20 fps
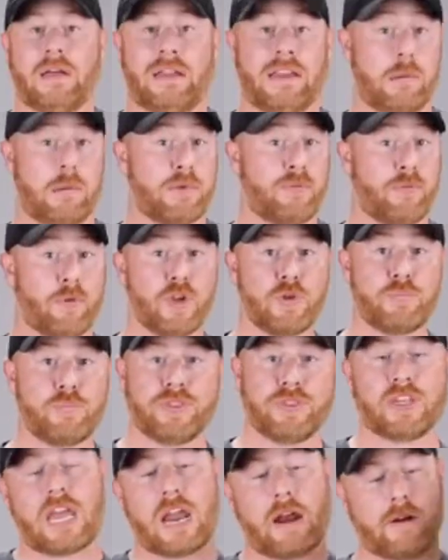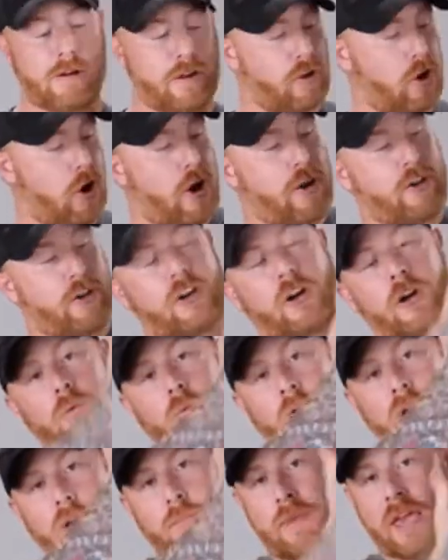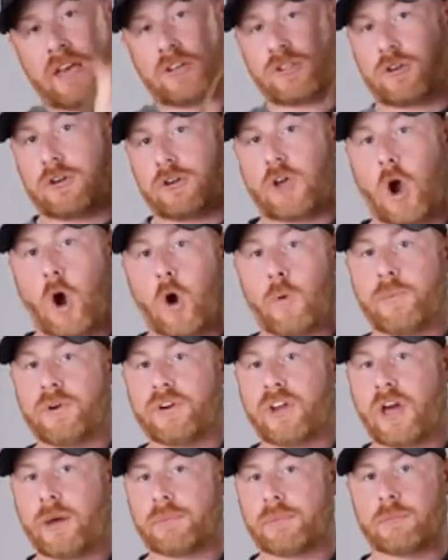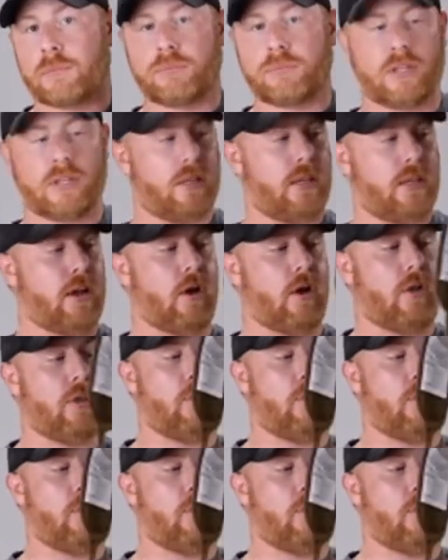Now before you put the carrier on, you're going to want to make sure it's opened up completely all the